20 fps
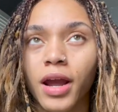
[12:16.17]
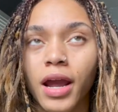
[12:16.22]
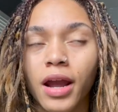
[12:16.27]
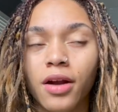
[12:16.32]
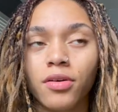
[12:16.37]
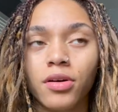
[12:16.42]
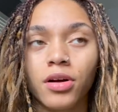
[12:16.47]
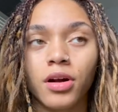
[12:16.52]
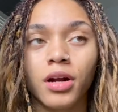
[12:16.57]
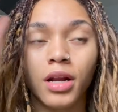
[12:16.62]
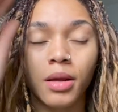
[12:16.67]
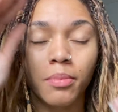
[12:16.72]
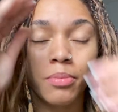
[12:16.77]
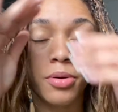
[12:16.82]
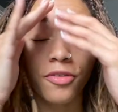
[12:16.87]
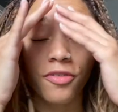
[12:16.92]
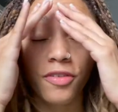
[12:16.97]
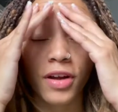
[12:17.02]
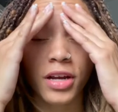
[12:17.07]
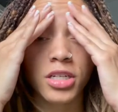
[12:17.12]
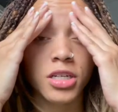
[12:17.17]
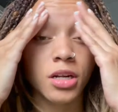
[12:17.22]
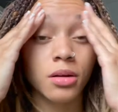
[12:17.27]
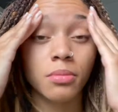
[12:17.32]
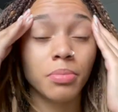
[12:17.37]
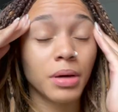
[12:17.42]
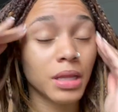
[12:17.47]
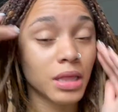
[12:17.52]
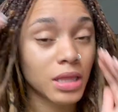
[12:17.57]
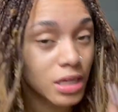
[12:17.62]
error and imperfection,
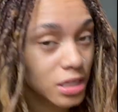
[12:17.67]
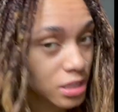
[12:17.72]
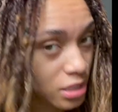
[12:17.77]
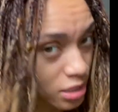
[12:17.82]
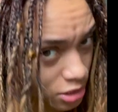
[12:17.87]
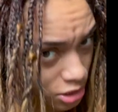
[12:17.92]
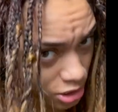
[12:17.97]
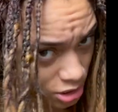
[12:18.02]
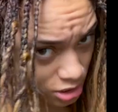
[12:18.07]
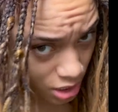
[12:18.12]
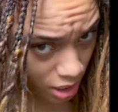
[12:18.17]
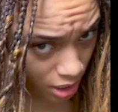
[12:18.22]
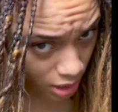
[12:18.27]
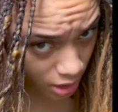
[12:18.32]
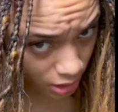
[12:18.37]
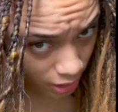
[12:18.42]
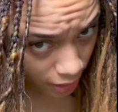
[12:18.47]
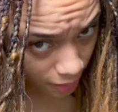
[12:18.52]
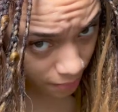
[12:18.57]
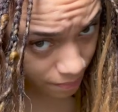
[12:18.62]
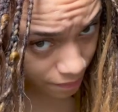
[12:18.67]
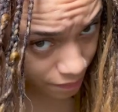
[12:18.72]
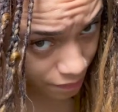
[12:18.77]
but this is just ugly.